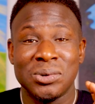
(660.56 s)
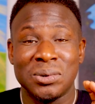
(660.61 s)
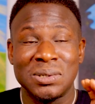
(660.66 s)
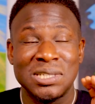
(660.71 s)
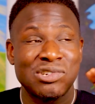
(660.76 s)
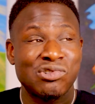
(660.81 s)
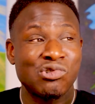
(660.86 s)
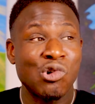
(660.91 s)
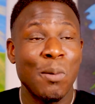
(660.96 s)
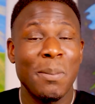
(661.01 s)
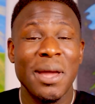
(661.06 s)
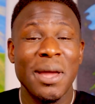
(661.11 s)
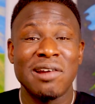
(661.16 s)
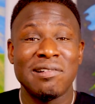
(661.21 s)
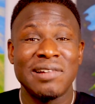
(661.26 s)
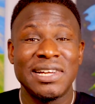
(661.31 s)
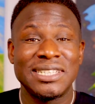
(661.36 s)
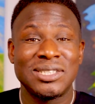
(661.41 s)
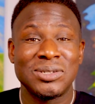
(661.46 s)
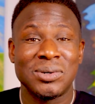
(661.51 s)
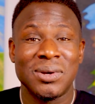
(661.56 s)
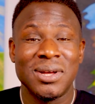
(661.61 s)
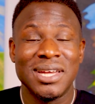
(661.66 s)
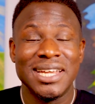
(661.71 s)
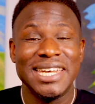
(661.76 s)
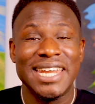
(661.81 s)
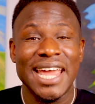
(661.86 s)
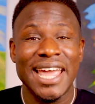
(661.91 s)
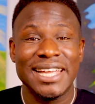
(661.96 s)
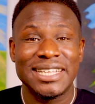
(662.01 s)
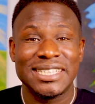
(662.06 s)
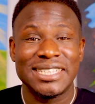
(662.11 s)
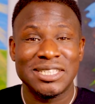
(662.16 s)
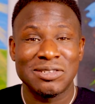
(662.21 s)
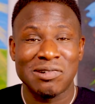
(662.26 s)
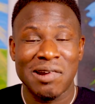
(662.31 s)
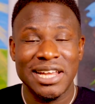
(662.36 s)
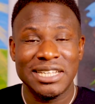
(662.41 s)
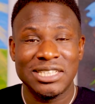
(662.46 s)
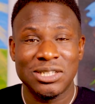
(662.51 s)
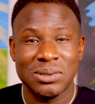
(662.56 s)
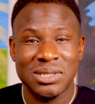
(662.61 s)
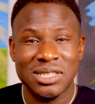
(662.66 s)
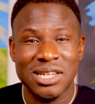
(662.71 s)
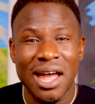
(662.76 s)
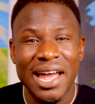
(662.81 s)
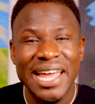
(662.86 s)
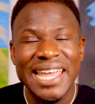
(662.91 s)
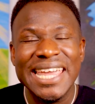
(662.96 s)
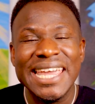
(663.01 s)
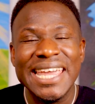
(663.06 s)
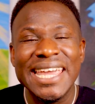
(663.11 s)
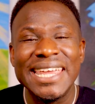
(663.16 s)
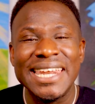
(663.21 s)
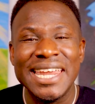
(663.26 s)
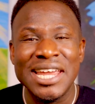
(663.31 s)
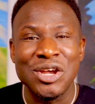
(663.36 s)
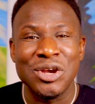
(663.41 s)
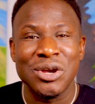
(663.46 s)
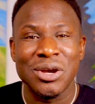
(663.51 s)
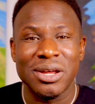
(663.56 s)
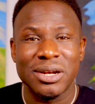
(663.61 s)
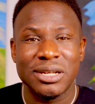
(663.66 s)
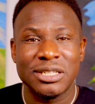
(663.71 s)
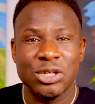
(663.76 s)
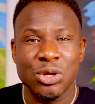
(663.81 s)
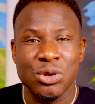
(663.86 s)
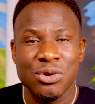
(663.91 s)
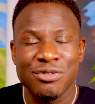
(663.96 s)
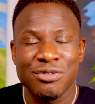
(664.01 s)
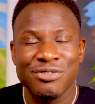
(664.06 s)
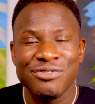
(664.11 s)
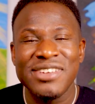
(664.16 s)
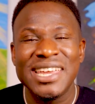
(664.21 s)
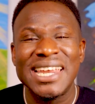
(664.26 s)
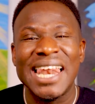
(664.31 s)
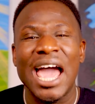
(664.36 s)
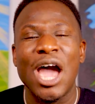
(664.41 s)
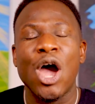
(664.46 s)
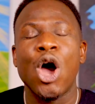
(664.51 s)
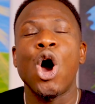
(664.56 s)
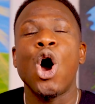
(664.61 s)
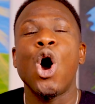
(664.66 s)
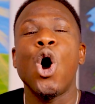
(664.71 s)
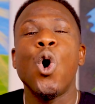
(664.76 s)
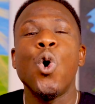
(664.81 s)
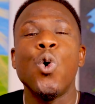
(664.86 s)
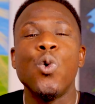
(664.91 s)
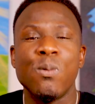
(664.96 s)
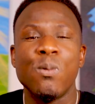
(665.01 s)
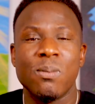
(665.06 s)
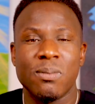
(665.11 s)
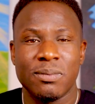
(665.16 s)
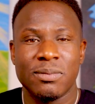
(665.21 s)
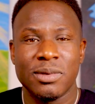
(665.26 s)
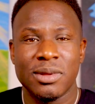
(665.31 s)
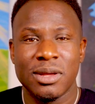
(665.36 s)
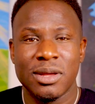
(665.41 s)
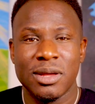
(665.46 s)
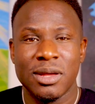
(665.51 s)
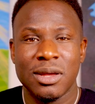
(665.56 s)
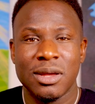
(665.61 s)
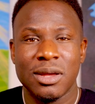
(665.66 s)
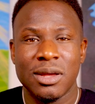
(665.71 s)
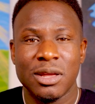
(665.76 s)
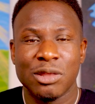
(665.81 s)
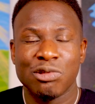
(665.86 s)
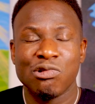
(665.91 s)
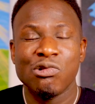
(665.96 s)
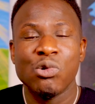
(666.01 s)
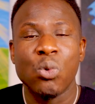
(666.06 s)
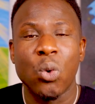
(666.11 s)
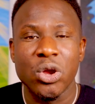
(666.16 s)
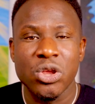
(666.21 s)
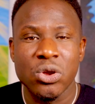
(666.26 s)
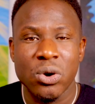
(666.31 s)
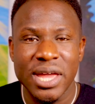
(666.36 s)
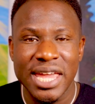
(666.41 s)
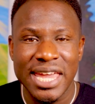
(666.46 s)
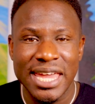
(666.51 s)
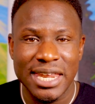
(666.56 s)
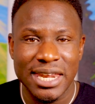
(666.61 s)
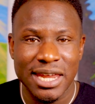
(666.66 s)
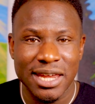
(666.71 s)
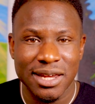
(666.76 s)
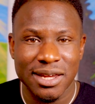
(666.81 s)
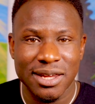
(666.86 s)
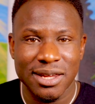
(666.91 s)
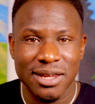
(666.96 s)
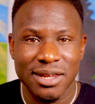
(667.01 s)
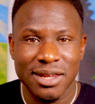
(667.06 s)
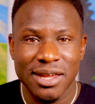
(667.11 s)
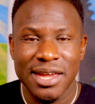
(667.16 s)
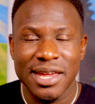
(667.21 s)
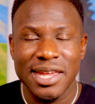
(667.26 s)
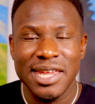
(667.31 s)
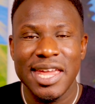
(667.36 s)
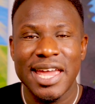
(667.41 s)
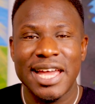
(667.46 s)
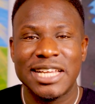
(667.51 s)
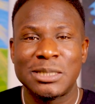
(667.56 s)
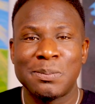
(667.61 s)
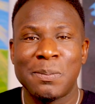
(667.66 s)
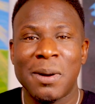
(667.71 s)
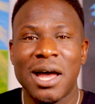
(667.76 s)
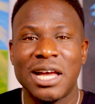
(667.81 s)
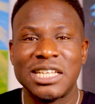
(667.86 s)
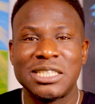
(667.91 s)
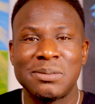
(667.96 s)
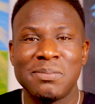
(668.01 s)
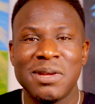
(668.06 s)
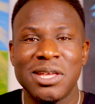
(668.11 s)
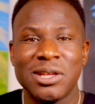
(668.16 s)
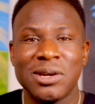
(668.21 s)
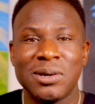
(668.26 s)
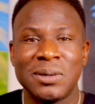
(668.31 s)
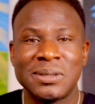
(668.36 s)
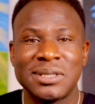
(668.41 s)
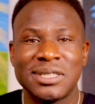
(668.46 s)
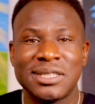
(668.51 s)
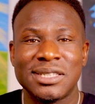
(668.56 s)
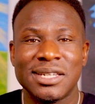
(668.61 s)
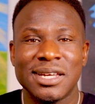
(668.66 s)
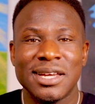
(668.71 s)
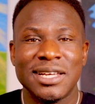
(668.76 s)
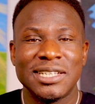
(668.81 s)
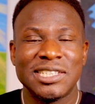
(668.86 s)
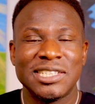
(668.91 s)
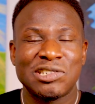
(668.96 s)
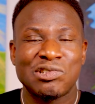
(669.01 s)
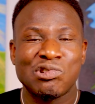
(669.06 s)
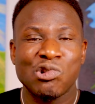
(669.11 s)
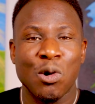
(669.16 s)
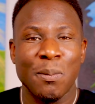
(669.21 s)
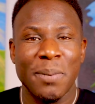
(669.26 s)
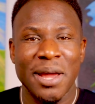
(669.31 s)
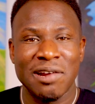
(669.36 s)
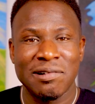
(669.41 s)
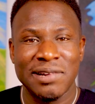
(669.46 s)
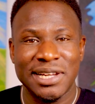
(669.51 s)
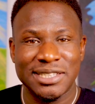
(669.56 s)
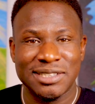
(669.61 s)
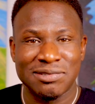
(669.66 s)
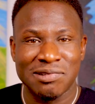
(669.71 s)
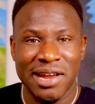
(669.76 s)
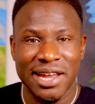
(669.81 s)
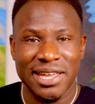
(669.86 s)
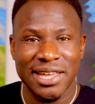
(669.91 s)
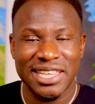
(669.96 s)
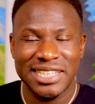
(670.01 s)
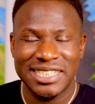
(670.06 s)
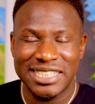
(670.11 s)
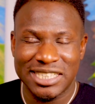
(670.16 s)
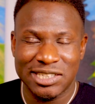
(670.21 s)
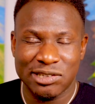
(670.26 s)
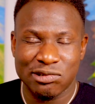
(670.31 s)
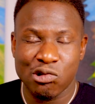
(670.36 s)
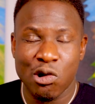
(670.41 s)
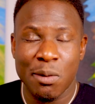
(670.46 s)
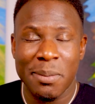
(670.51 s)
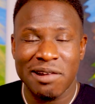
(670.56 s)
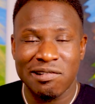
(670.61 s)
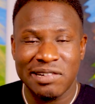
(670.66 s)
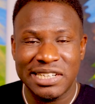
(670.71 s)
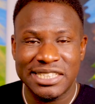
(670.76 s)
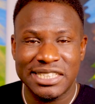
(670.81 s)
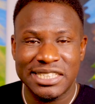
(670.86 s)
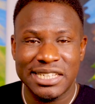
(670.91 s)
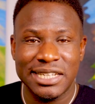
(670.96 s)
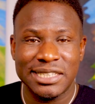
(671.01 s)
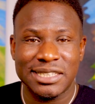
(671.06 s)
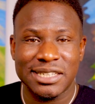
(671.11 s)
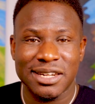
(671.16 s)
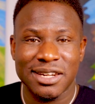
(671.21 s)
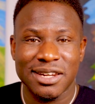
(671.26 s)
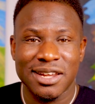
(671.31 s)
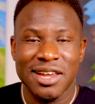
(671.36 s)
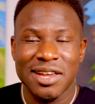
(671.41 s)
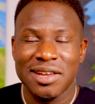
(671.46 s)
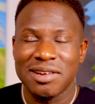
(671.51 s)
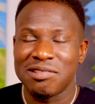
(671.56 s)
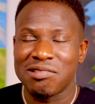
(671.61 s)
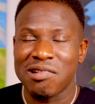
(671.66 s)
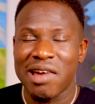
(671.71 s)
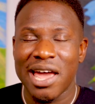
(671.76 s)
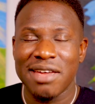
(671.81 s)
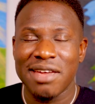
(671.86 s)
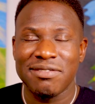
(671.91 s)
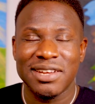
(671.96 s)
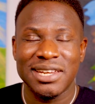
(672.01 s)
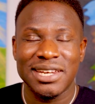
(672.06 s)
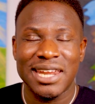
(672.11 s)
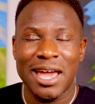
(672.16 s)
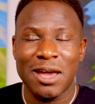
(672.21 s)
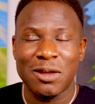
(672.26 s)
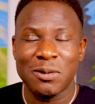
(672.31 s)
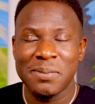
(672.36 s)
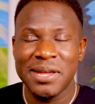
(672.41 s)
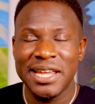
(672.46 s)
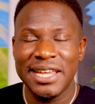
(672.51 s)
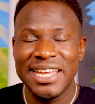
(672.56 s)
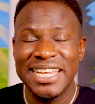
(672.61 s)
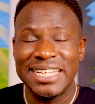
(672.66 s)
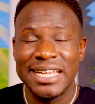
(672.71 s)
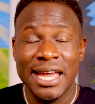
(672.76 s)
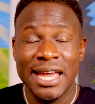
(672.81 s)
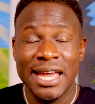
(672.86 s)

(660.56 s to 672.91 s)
or strawberries or dates, right? So start eating good so you feel at home through what you're eating. Yes, pass me those strawberries, right? This is strawberry season, driving down P